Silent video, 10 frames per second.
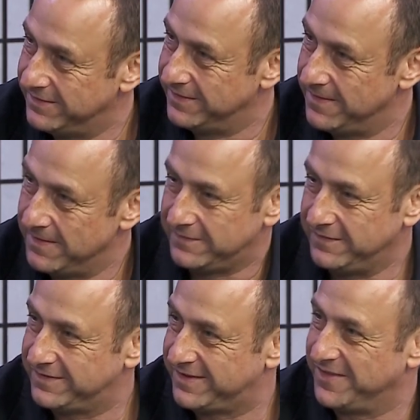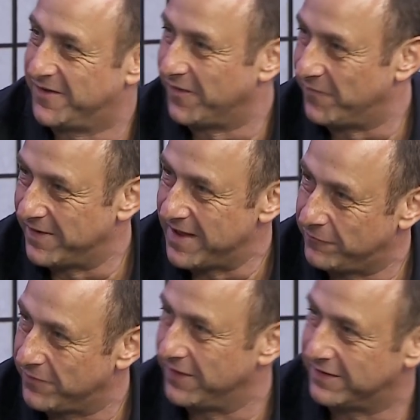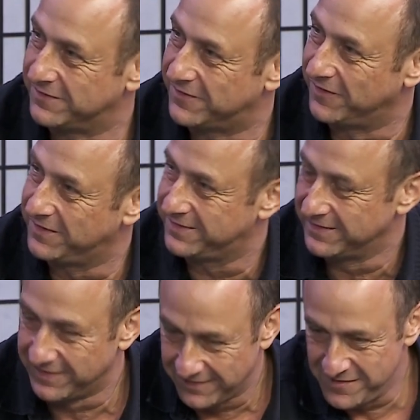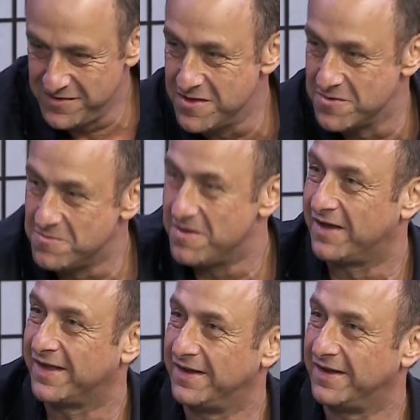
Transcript: I did. Did you see the guy that won $100,000? I did. You are